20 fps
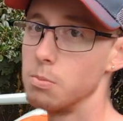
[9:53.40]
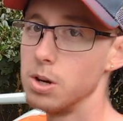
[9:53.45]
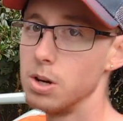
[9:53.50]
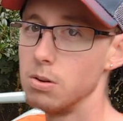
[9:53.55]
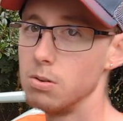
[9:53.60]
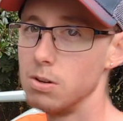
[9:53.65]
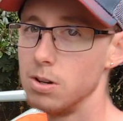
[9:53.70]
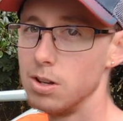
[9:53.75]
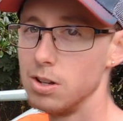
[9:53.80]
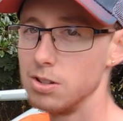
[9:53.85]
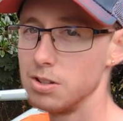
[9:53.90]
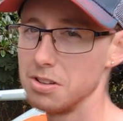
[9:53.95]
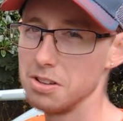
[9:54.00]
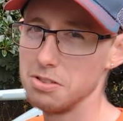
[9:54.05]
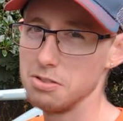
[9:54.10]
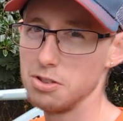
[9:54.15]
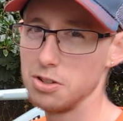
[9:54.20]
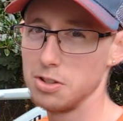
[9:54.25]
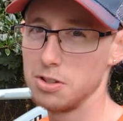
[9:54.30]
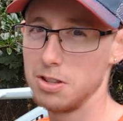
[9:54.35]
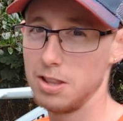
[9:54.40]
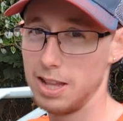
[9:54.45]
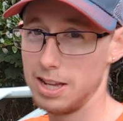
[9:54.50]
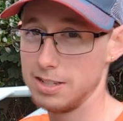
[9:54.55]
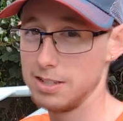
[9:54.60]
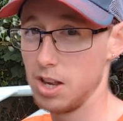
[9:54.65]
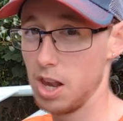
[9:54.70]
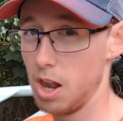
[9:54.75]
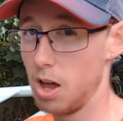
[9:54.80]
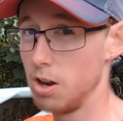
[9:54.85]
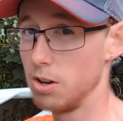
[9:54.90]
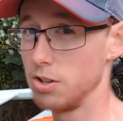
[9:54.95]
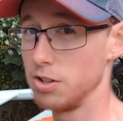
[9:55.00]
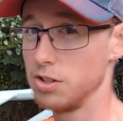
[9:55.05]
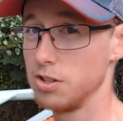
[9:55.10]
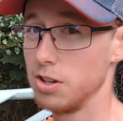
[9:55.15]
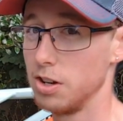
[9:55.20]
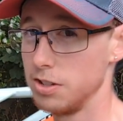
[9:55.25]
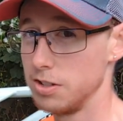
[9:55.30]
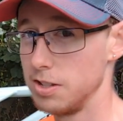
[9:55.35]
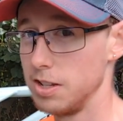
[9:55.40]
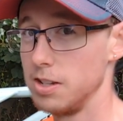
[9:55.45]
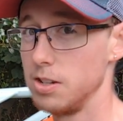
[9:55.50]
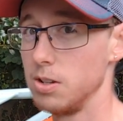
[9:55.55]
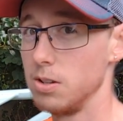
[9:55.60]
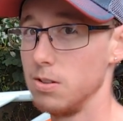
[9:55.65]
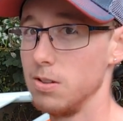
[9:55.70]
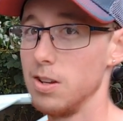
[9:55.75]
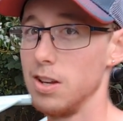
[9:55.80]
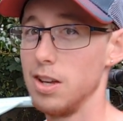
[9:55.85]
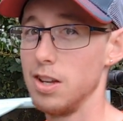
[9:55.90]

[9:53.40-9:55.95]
mil. So it's just, that's the largest size they do.